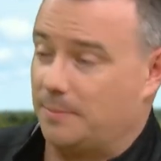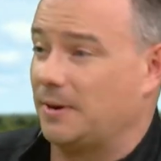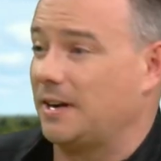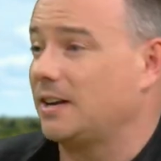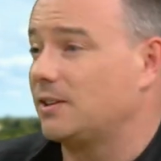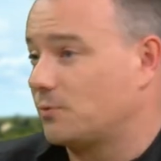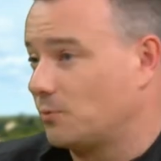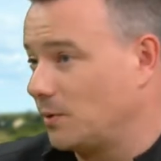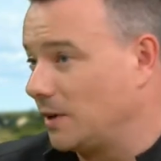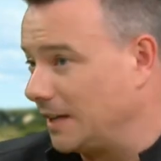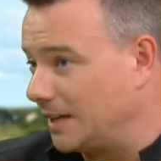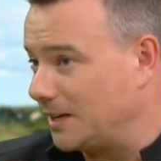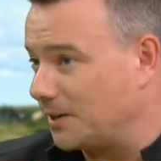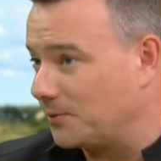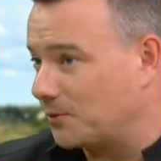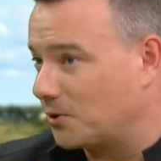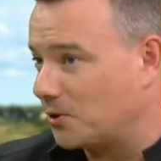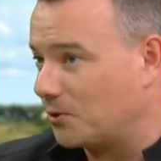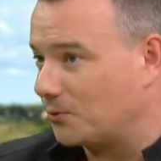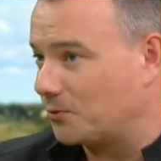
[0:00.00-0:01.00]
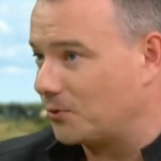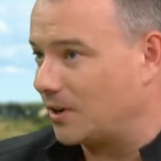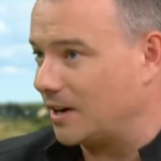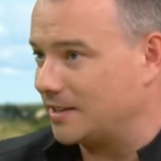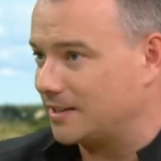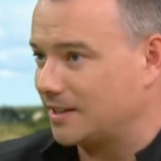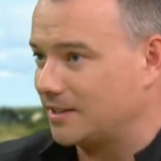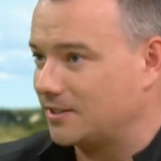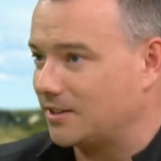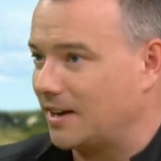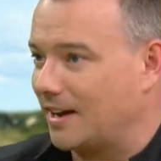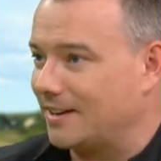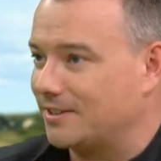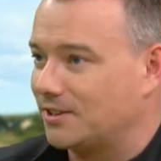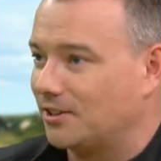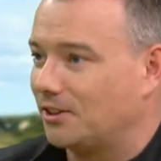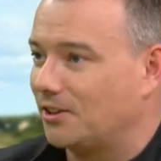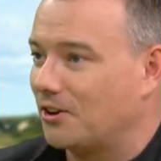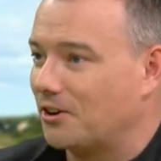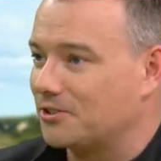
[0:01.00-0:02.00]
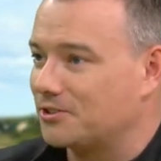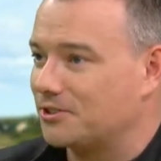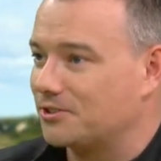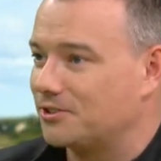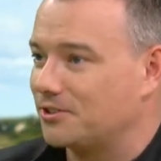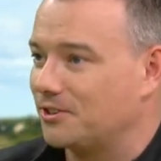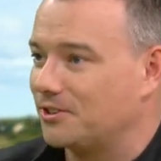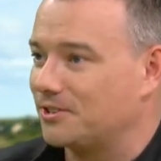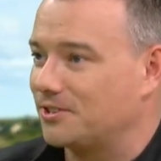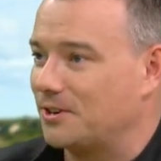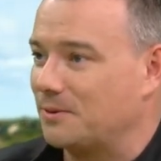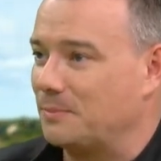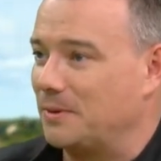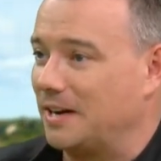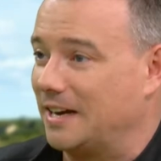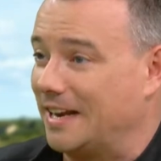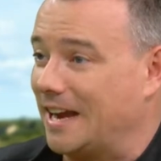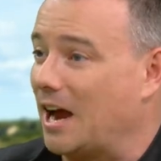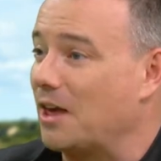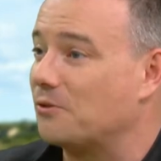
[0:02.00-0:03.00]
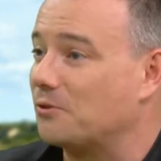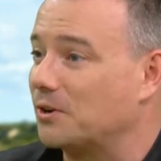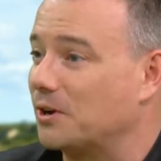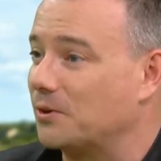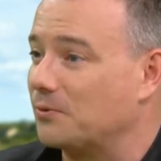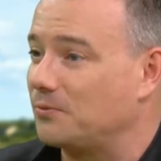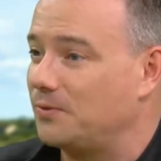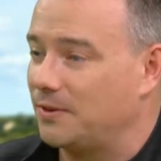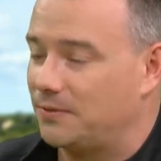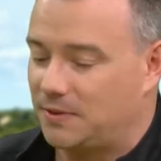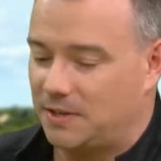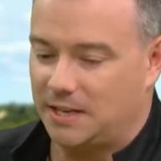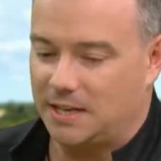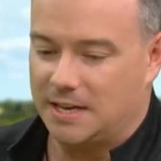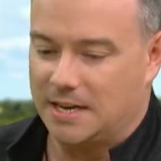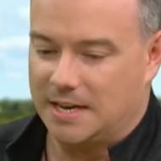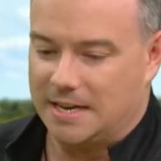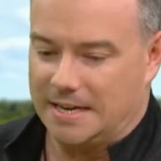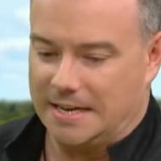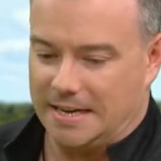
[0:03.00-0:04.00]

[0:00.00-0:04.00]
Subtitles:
But it's really difficult for us as a larger church. I mean, a gathering of 50.